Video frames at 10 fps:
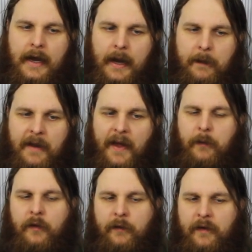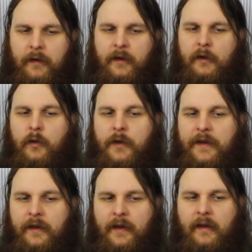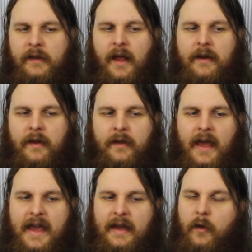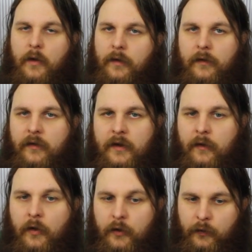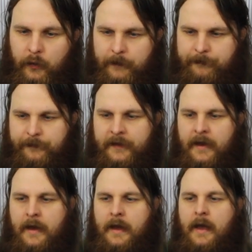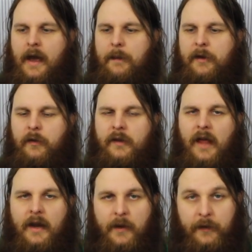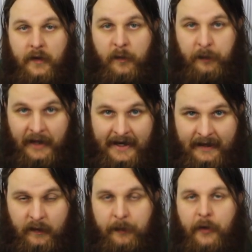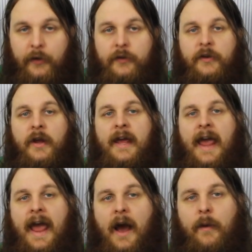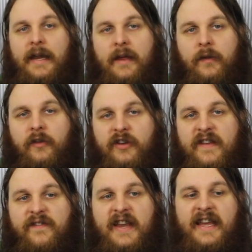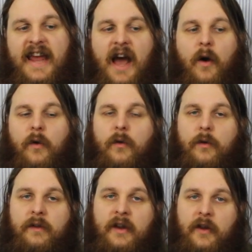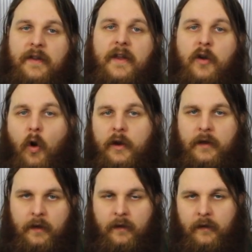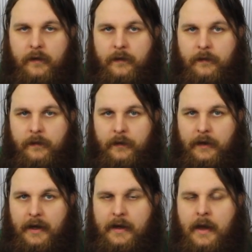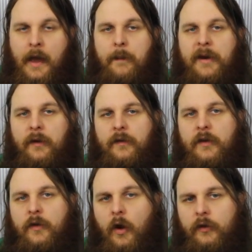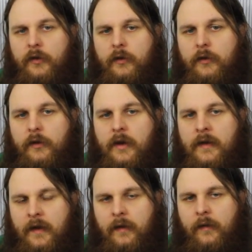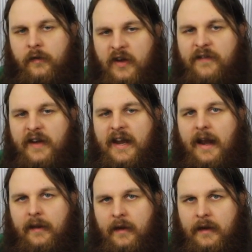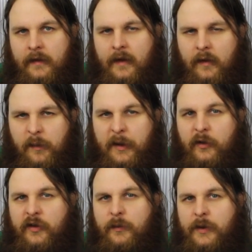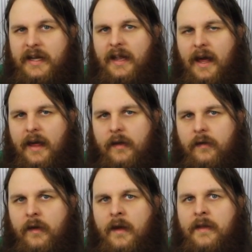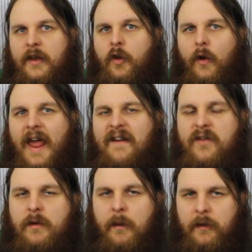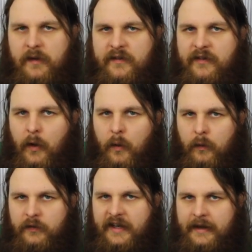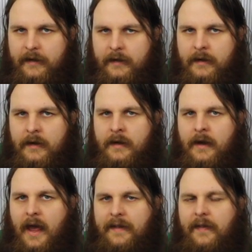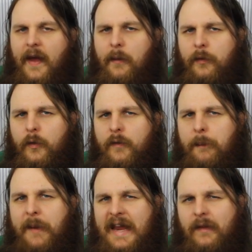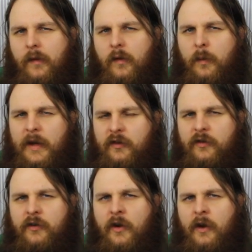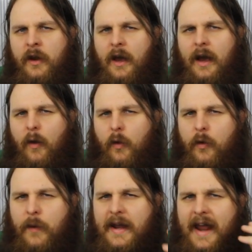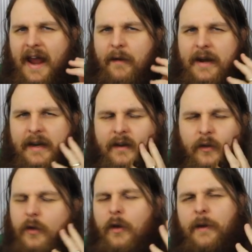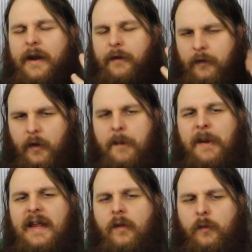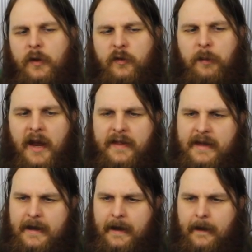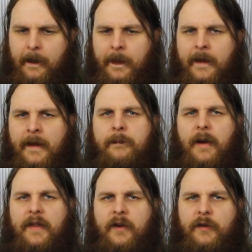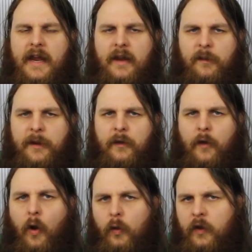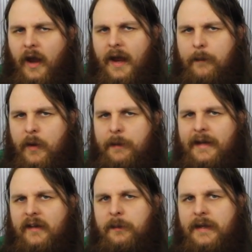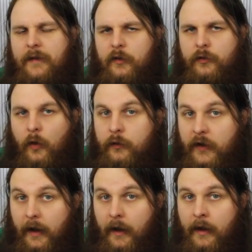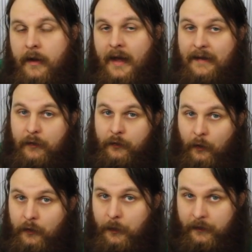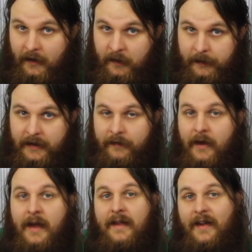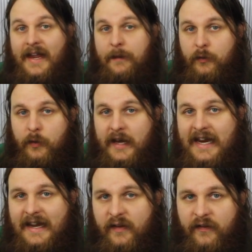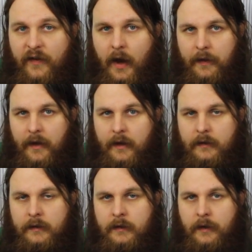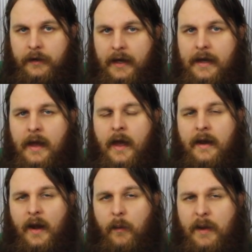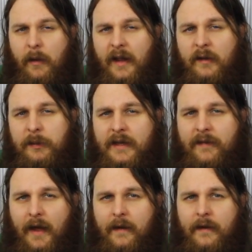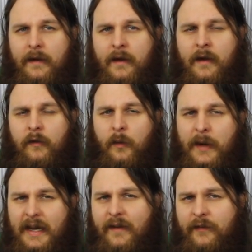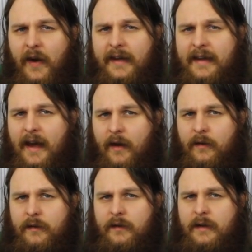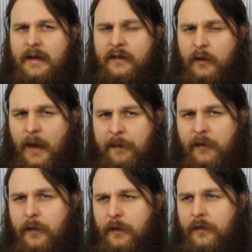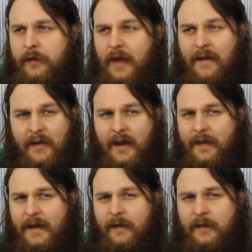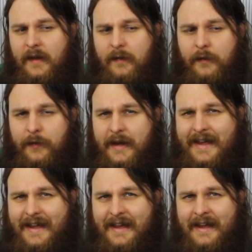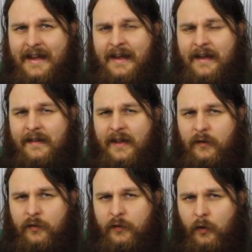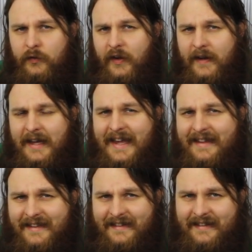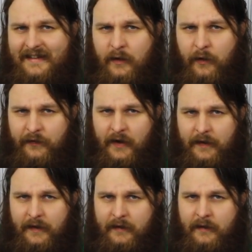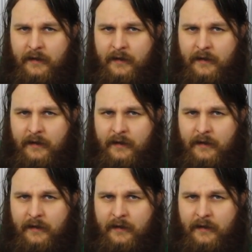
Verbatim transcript: Um, and that was giving us the clue that this that's Claudia saying, no, she's not your daughter. Uh, because Claudia was explaining to Bernd how it is that she figured out that the, the knot existed. Okay? Because the knot exists. She figured out it exists because she realized that not everyone was involved in it. And that was sort of a bait and switch uh, or a red herring. Not, not a red herring, sorry, a bait and switch by the, uh, by the creators because the whole time we were led to believe that Tronte, and even Tronte was led to believe that he was Regina's father. Okay? Now we were led to believe that. So we didn't find out until episode 7, I think, of season 3 that Tronte isn't her father.